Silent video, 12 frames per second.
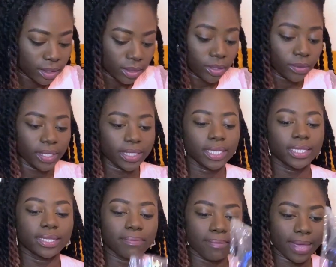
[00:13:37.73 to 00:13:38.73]
So this is
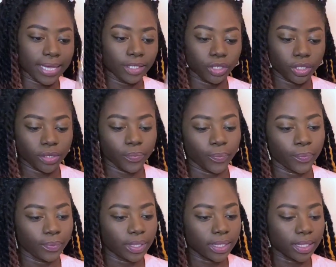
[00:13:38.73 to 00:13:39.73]
the mesh.
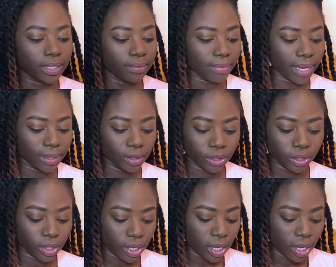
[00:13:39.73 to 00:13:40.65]
This is the mesh.